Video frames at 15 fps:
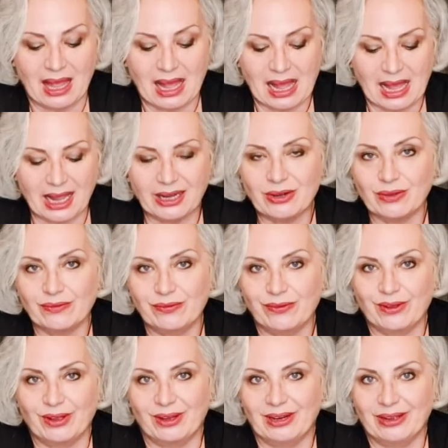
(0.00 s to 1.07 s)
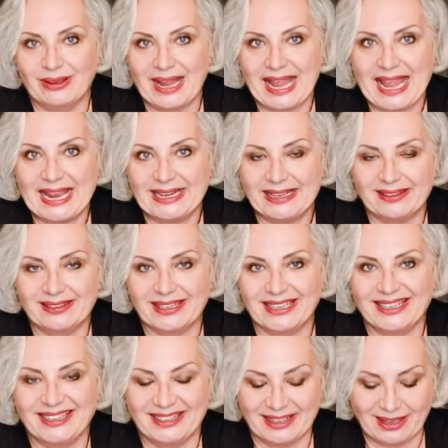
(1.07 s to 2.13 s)
I don't follow
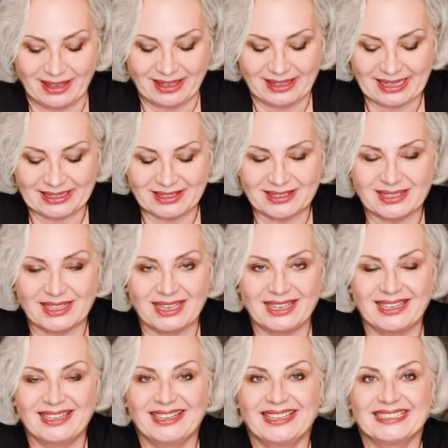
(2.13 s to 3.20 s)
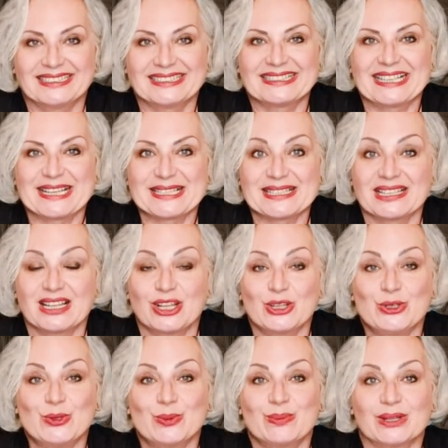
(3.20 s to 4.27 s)
anything that said says
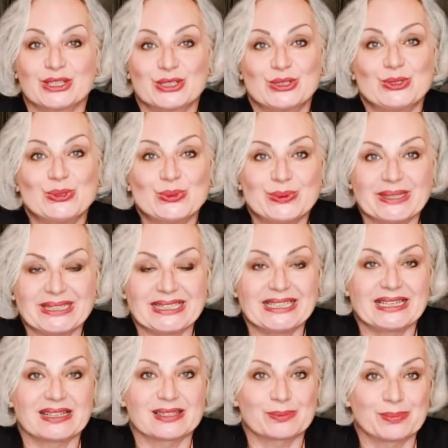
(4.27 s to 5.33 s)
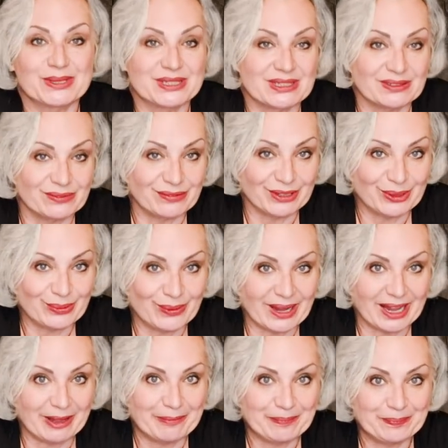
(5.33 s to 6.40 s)
you must do it in a specific
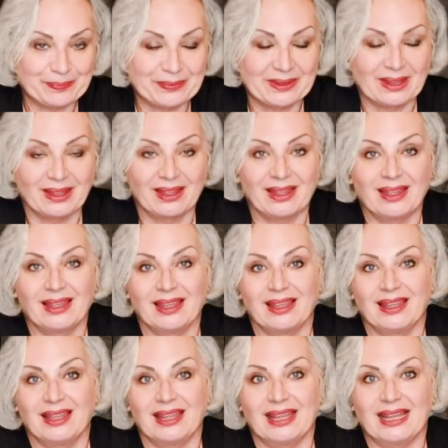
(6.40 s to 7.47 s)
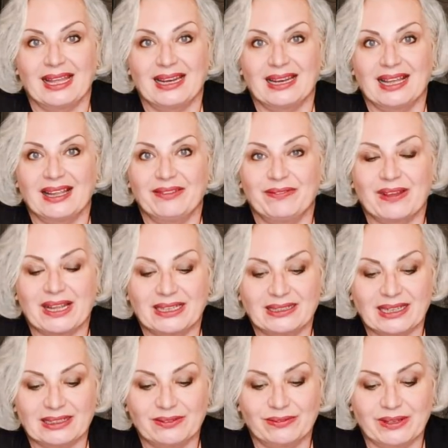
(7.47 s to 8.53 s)
way. And I find
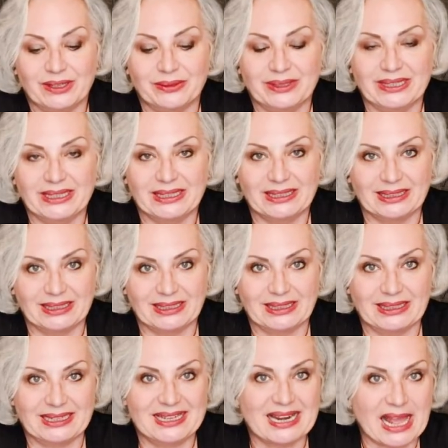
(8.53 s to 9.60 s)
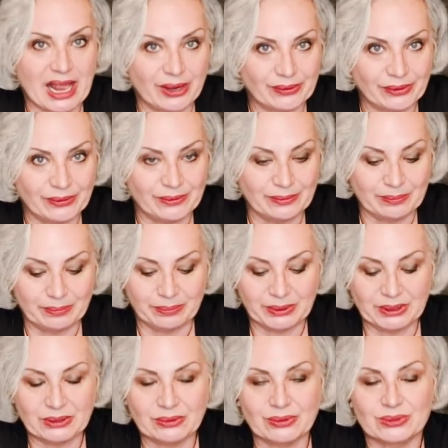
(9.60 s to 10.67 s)
that very uh, narrow
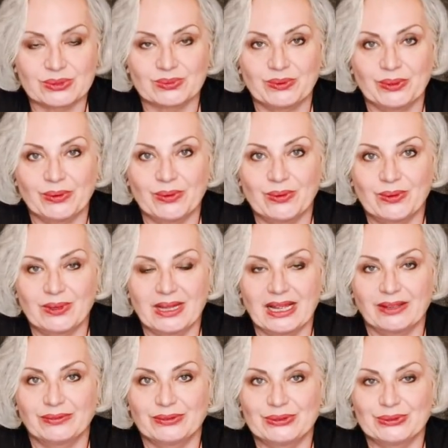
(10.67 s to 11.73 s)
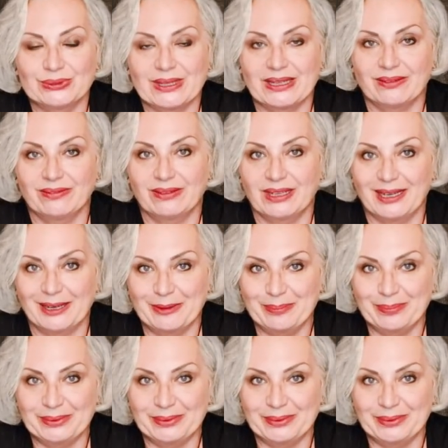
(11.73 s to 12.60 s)
because we all have to develop